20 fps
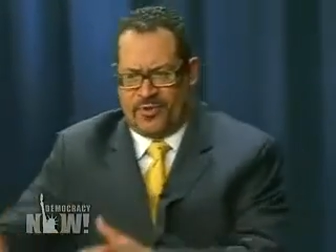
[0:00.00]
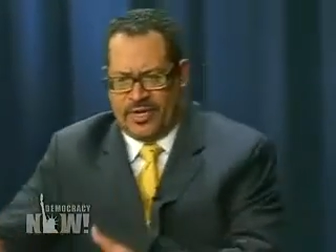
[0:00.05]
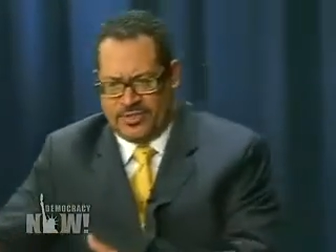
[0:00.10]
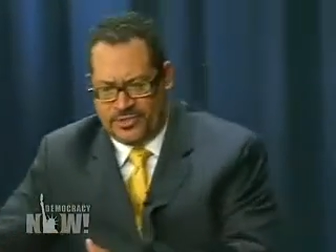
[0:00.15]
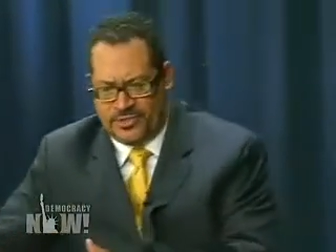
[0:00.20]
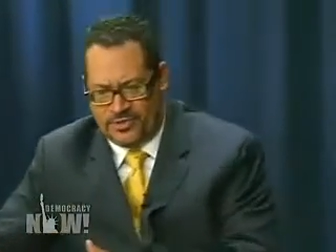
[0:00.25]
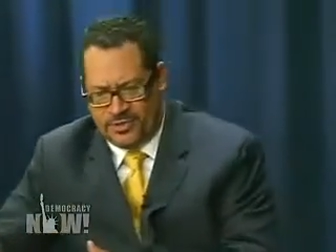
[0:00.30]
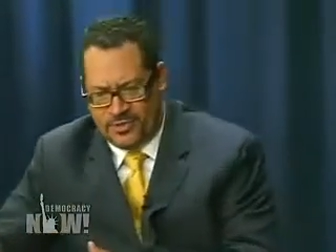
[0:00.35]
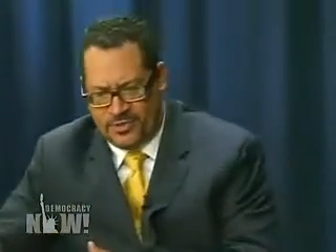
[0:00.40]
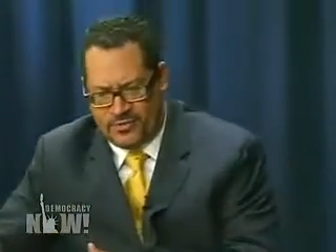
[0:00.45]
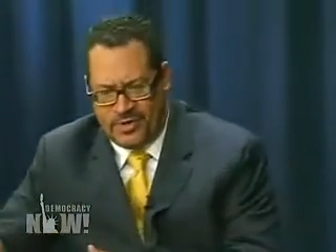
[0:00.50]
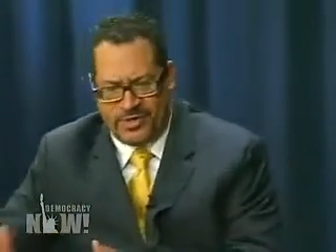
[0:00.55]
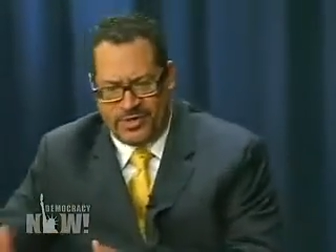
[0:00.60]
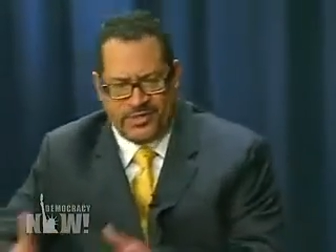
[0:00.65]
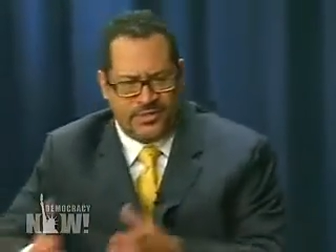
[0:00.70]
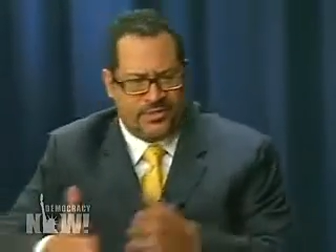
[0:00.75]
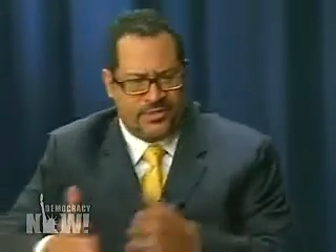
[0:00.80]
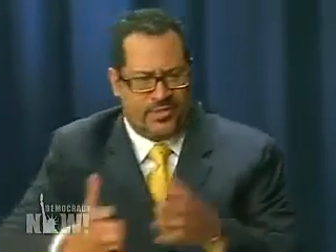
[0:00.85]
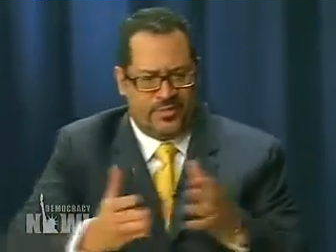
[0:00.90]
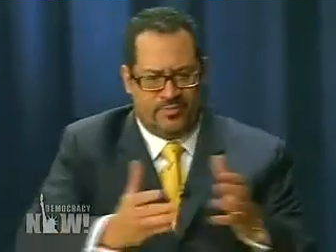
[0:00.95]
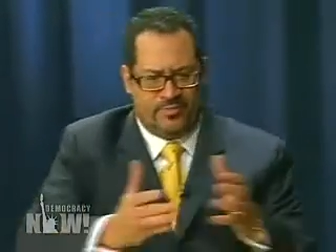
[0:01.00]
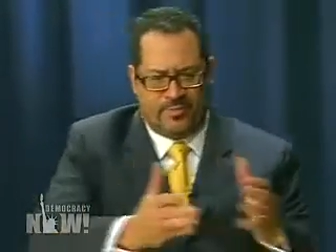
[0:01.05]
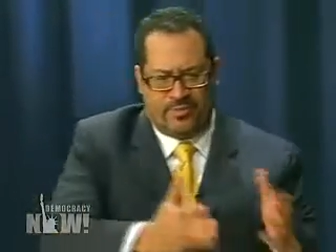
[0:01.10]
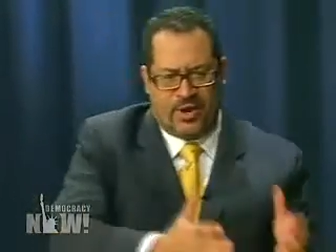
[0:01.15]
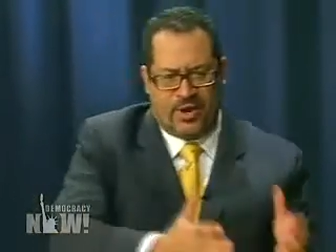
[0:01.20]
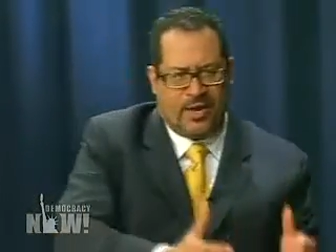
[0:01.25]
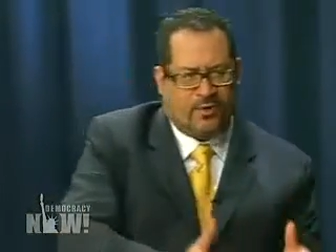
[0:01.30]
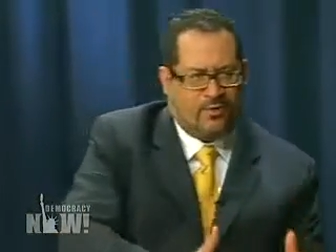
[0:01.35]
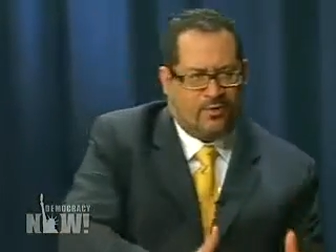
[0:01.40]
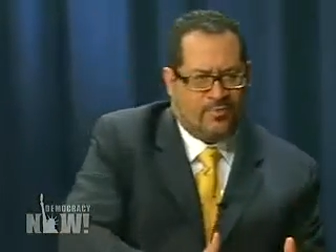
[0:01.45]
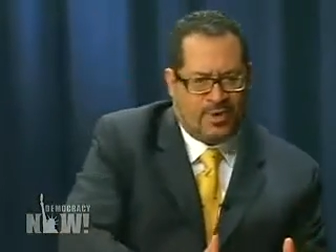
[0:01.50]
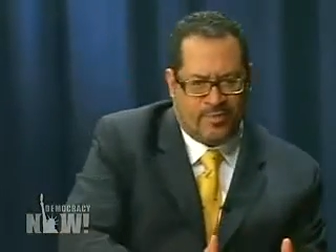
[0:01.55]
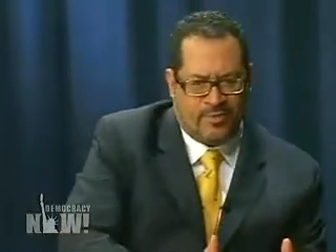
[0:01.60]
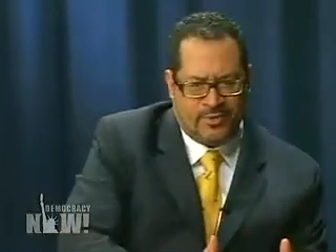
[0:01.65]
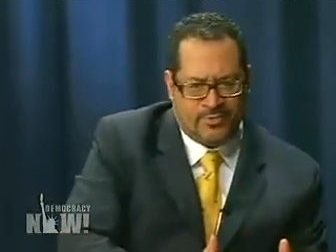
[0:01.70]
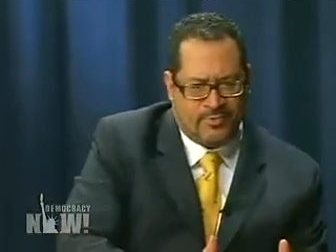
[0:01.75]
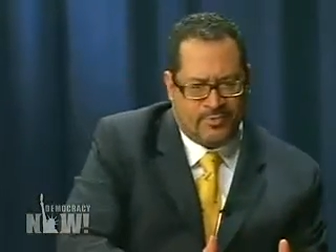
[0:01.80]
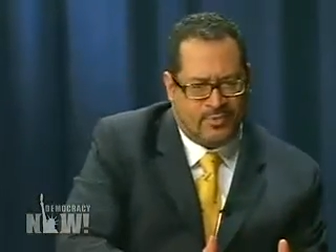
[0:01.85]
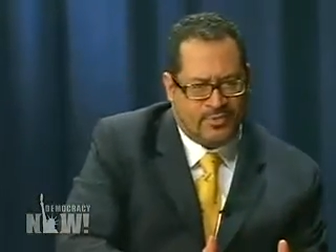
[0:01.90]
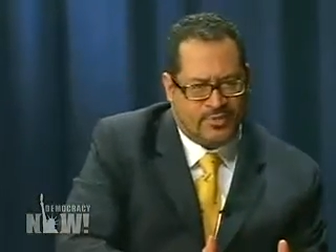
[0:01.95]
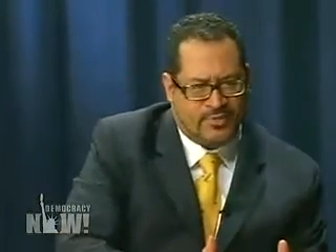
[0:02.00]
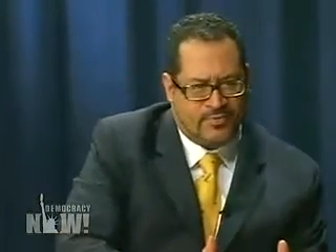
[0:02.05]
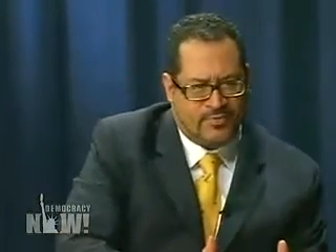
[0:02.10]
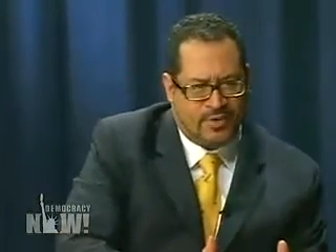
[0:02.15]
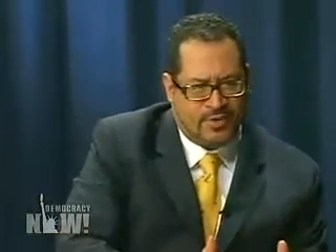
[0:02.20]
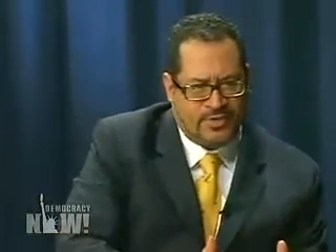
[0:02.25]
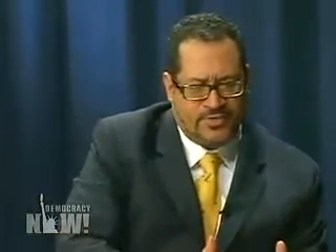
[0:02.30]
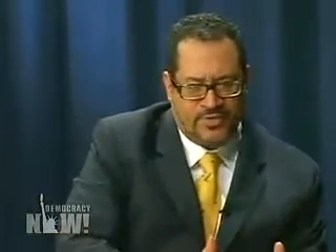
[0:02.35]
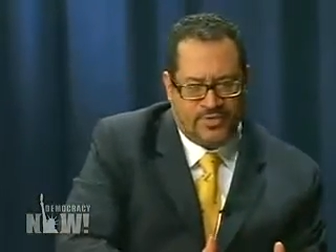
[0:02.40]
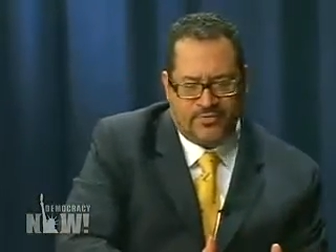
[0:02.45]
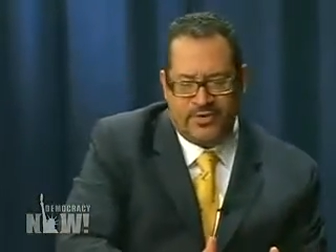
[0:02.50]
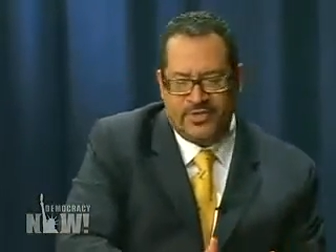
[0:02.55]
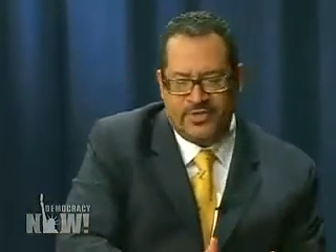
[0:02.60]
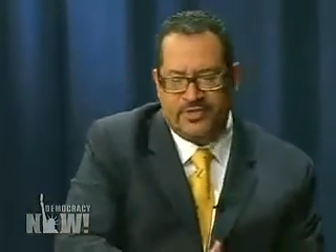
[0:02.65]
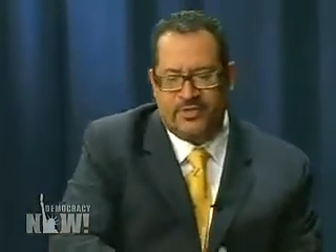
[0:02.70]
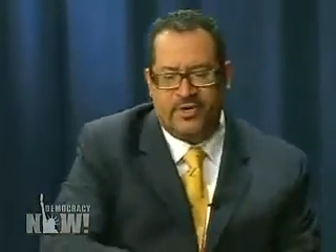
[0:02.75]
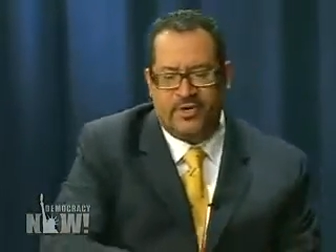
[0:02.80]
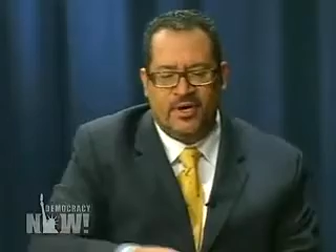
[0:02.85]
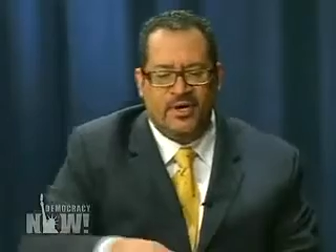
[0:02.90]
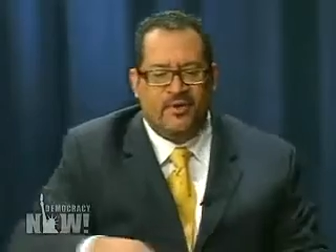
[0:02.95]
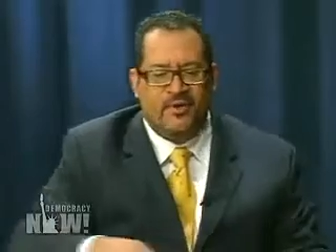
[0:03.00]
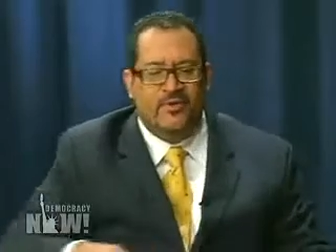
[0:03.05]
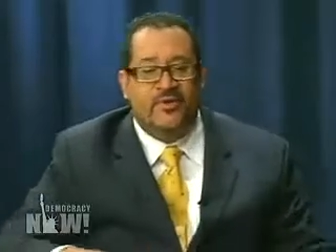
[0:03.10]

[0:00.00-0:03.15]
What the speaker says: rights generation and Barack Obama's post-civil rights generation.